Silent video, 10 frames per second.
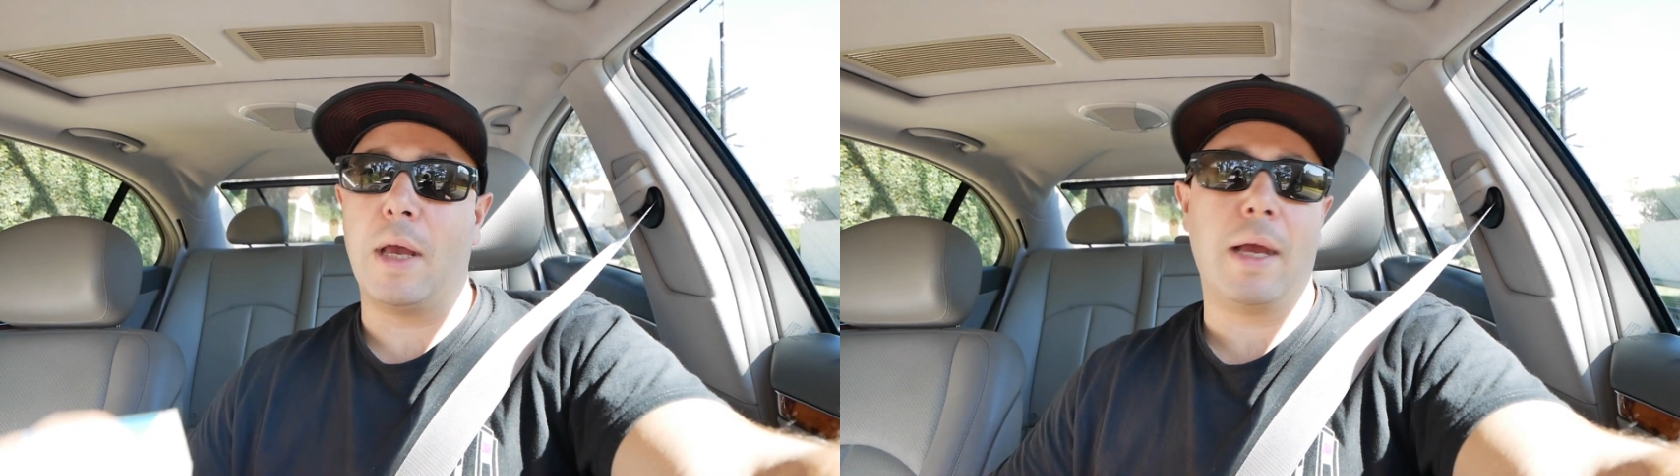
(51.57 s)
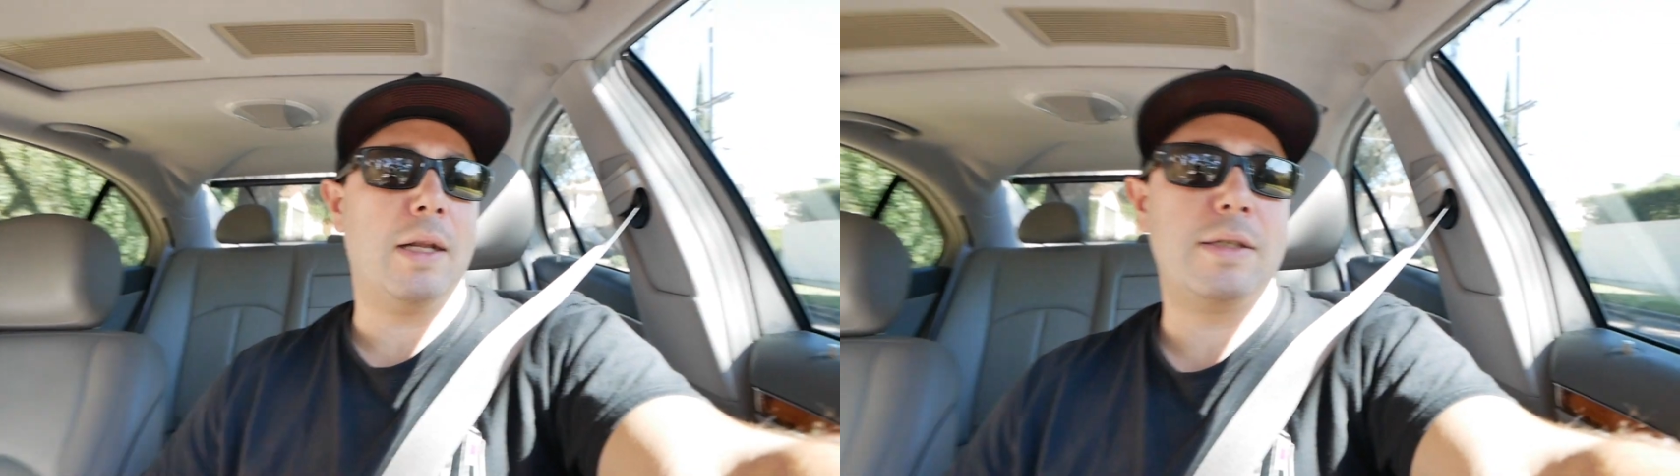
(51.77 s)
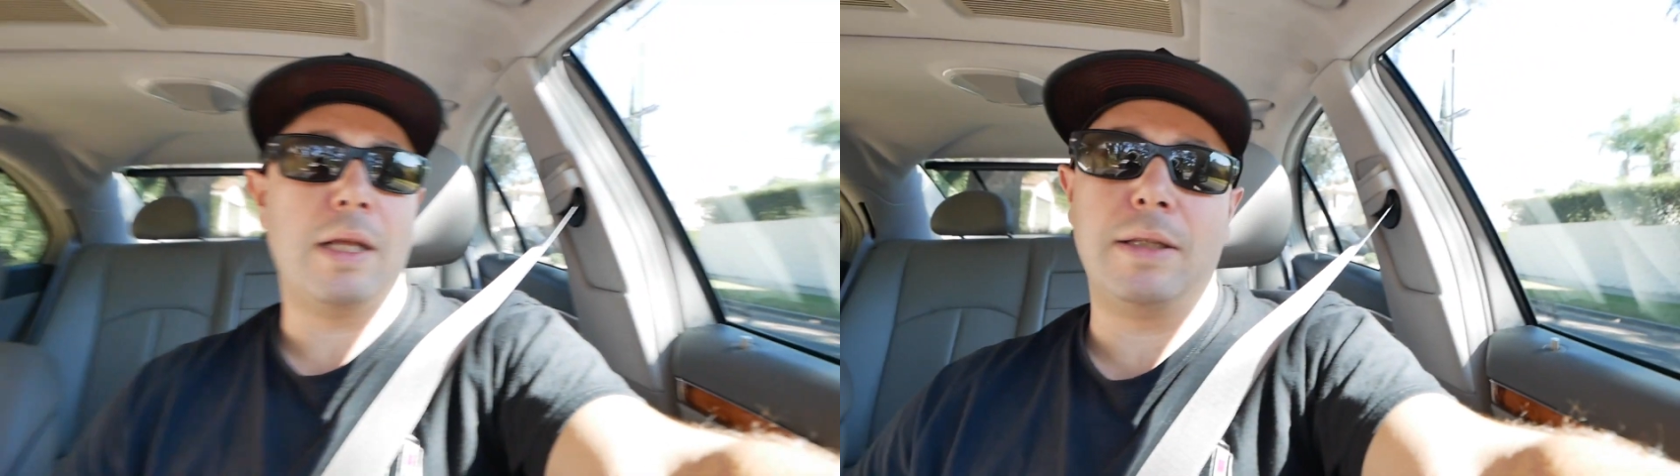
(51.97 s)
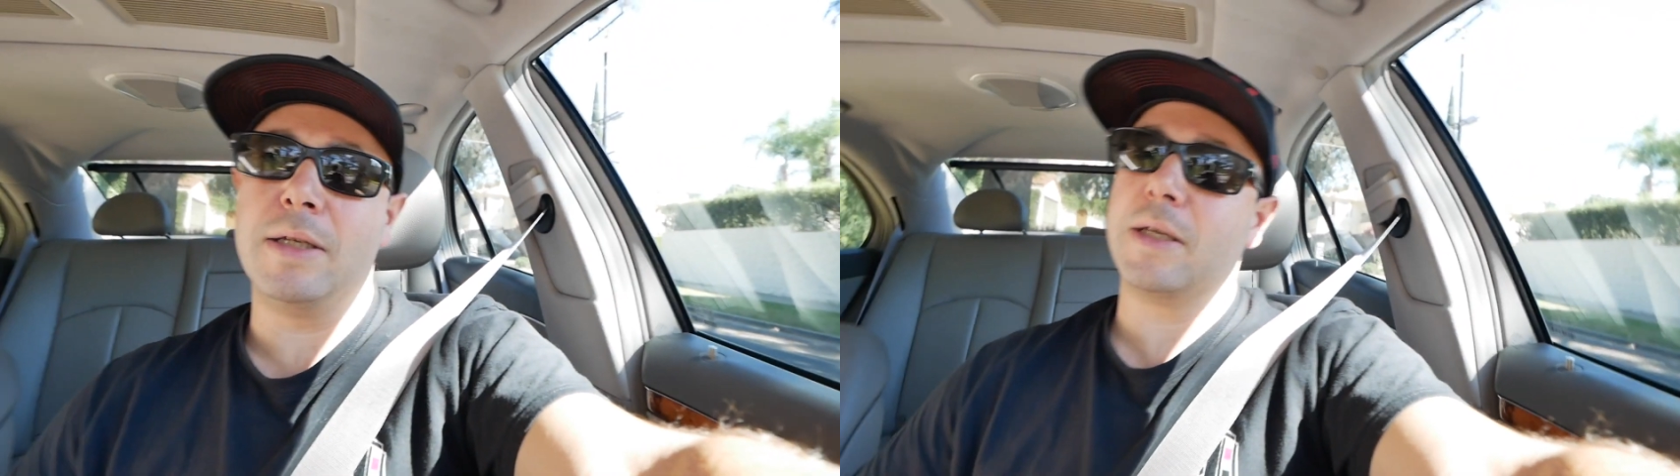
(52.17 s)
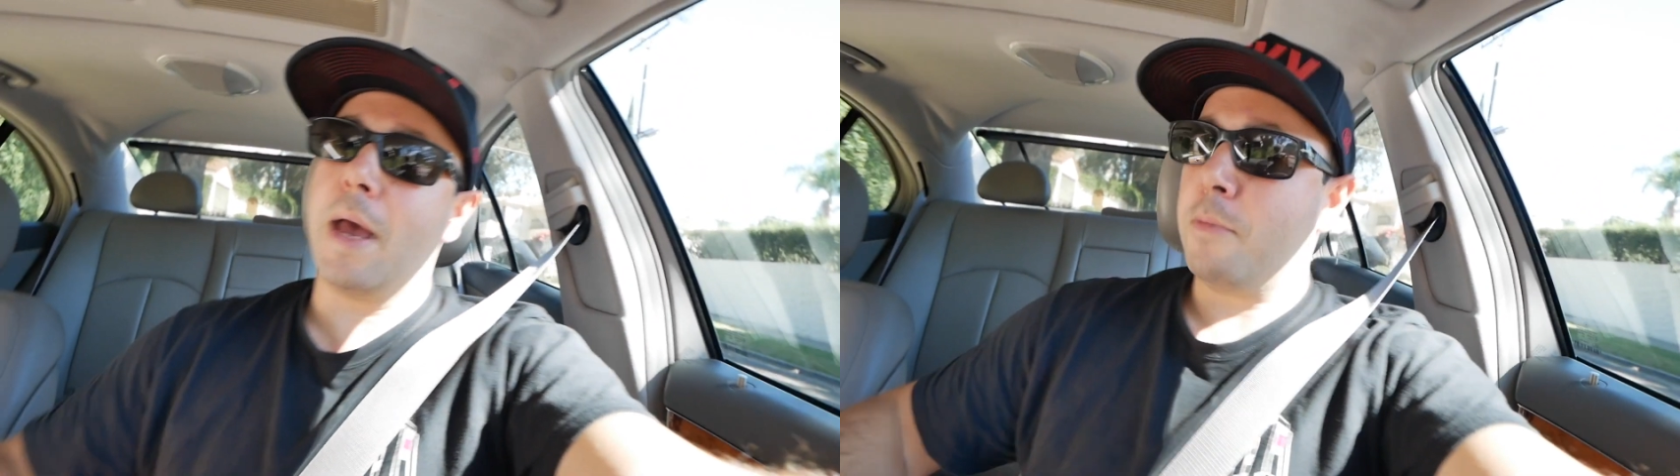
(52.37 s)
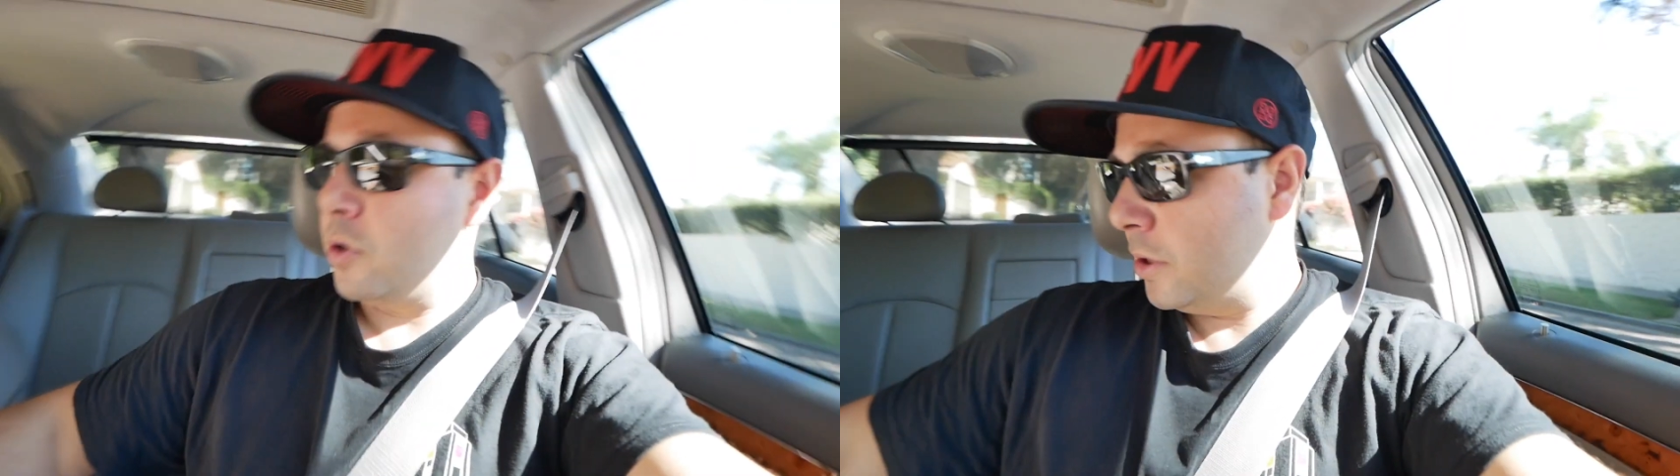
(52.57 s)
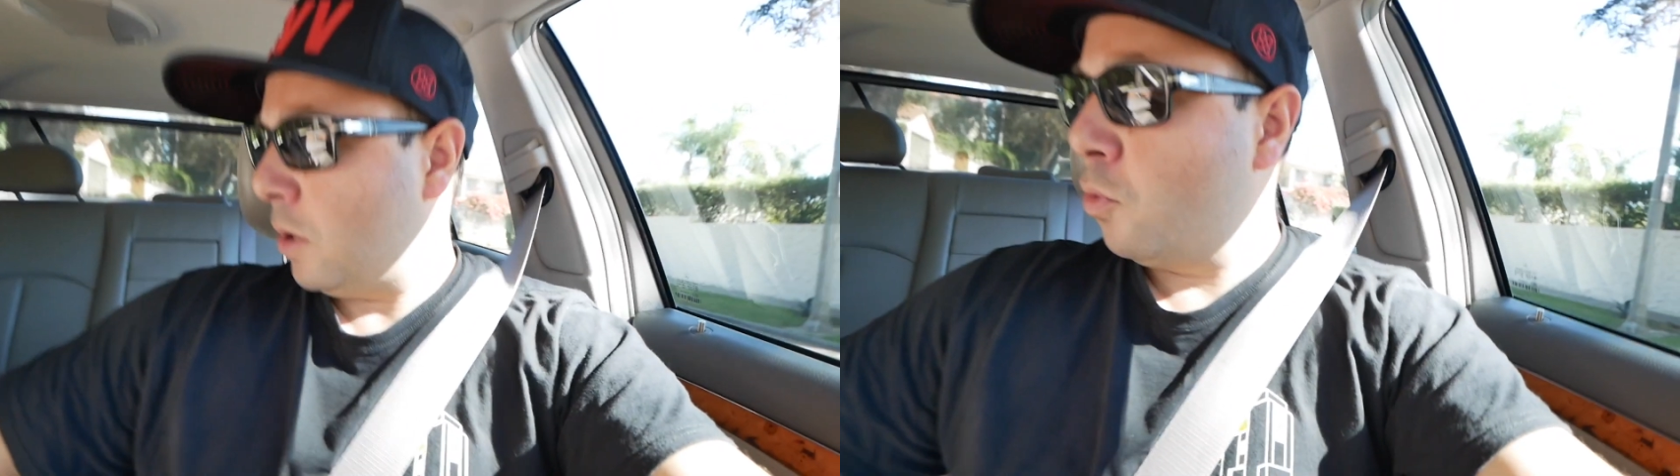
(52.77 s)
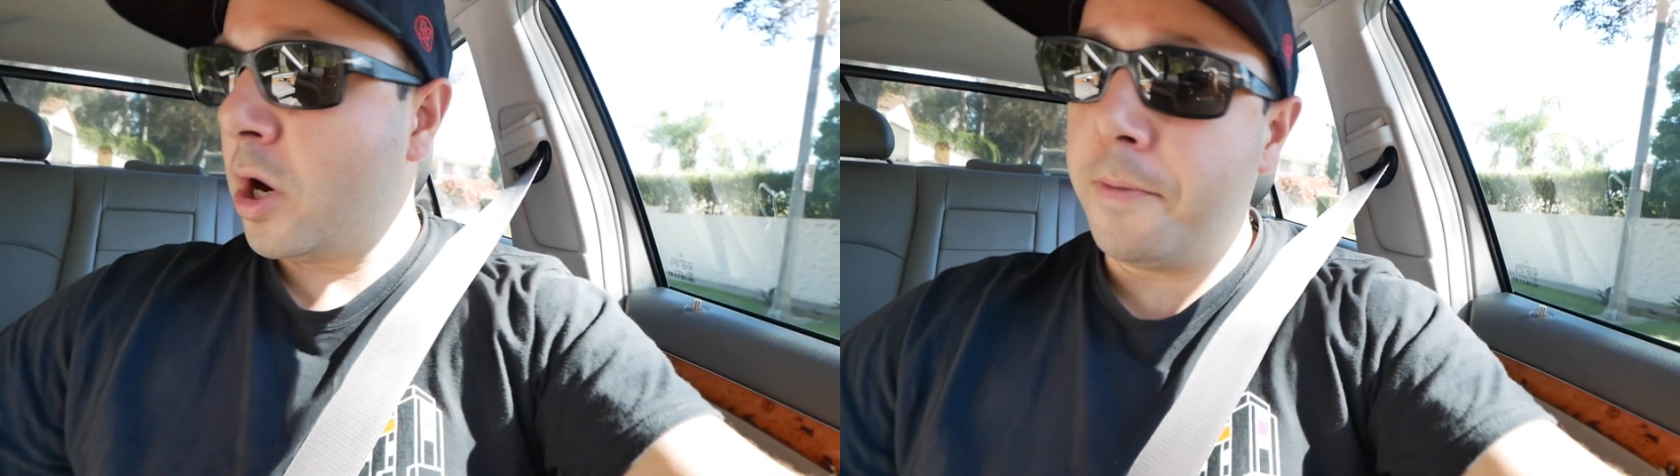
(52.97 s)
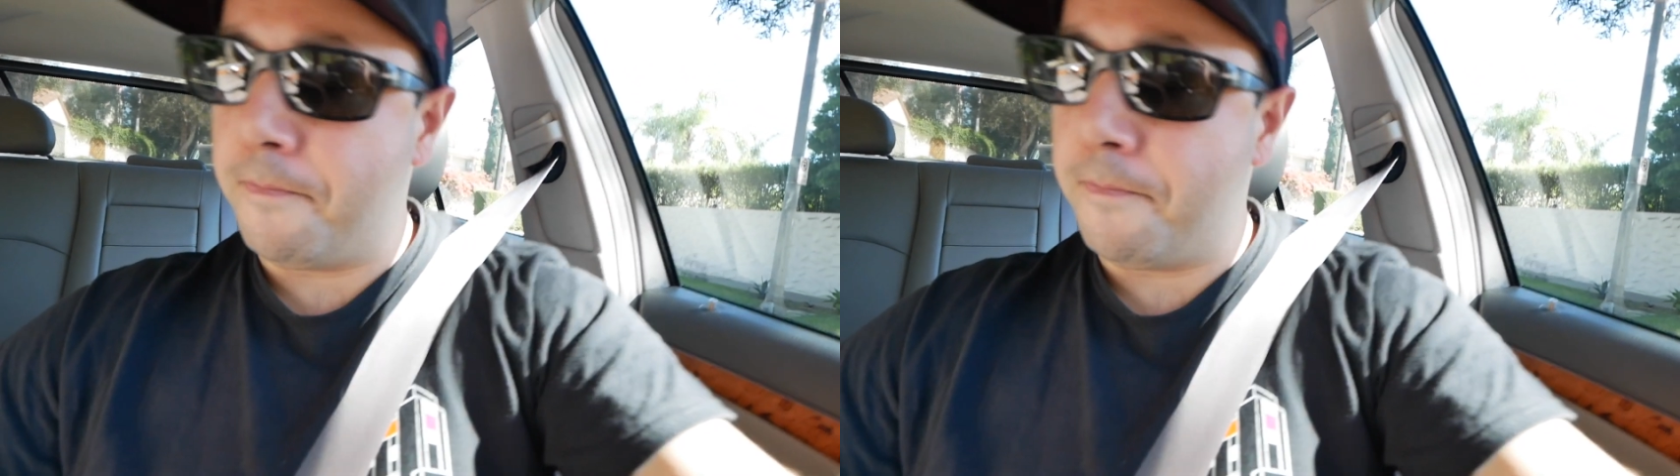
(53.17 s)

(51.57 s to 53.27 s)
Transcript: I gotta set this camera somewhere.